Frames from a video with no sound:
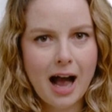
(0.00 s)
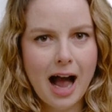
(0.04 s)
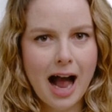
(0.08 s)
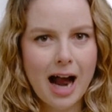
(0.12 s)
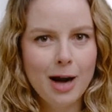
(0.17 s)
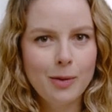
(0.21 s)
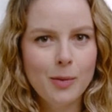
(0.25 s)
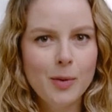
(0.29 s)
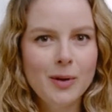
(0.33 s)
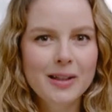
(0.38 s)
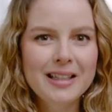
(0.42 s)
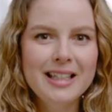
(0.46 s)
I
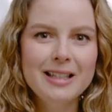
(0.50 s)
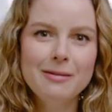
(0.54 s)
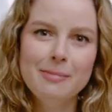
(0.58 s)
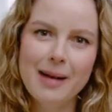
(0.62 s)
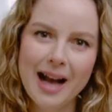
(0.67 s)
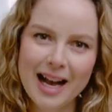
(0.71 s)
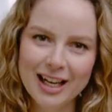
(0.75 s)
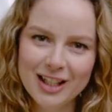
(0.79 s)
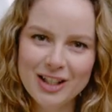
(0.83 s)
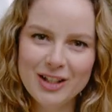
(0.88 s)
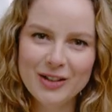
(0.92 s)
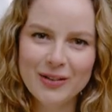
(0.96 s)
will get
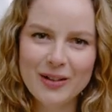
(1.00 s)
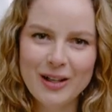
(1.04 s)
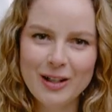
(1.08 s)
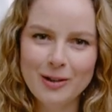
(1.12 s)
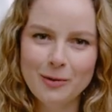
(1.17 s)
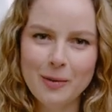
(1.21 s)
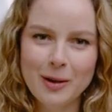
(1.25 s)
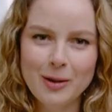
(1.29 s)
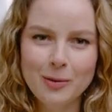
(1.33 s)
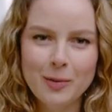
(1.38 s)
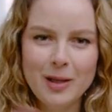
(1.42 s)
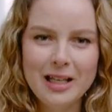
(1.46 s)
back to it
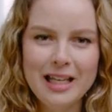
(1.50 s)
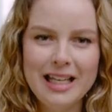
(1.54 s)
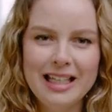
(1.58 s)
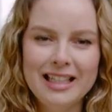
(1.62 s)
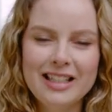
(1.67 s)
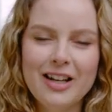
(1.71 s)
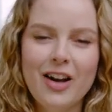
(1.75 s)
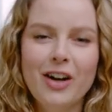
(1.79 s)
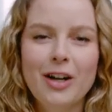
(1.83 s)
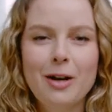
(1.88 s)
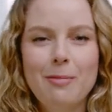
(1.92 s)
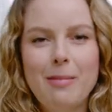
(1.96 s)
when we
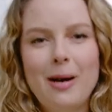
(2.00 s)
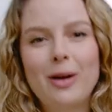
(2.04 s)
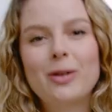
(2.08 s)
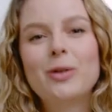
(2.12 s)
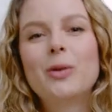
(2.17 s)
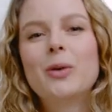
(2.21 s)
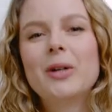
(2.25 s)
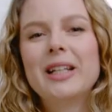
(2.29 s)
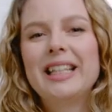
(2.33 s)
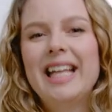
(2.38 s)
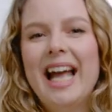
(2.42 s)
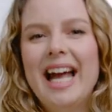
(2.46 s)
talk about
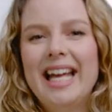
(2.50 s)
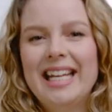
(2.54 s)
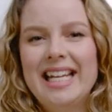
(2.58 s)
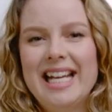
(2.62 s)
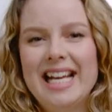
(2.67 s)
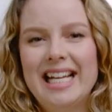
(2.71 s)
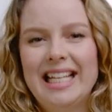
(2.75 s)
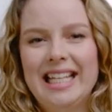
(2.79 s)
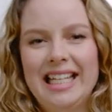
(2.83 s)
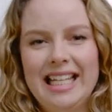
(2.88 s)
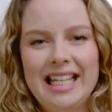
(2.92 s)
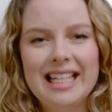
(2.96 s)

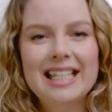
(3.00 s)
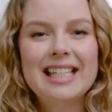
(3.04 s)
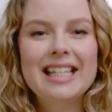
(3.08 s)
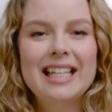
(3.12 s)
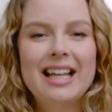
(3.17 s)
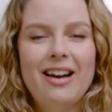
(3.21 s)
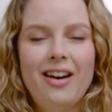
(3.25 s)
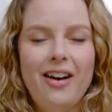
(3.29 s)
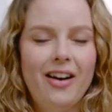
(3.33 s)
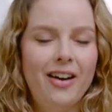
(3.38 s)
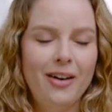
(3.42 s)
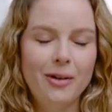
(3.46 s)
organic
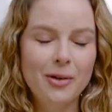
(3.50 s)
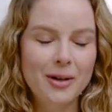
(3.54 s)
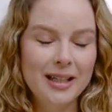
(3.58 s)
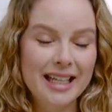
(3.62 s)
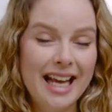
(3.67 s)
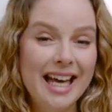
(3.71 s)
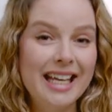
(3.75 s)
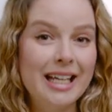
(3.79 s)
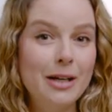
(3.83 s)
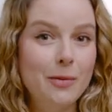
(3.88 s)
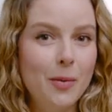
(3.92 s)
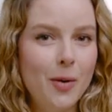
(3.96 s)

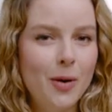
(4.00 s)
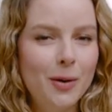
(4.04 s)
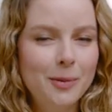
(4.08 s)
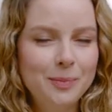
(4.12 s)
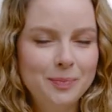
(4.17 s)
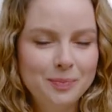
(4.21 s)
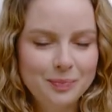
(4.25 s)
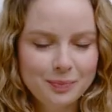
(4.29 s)
wool.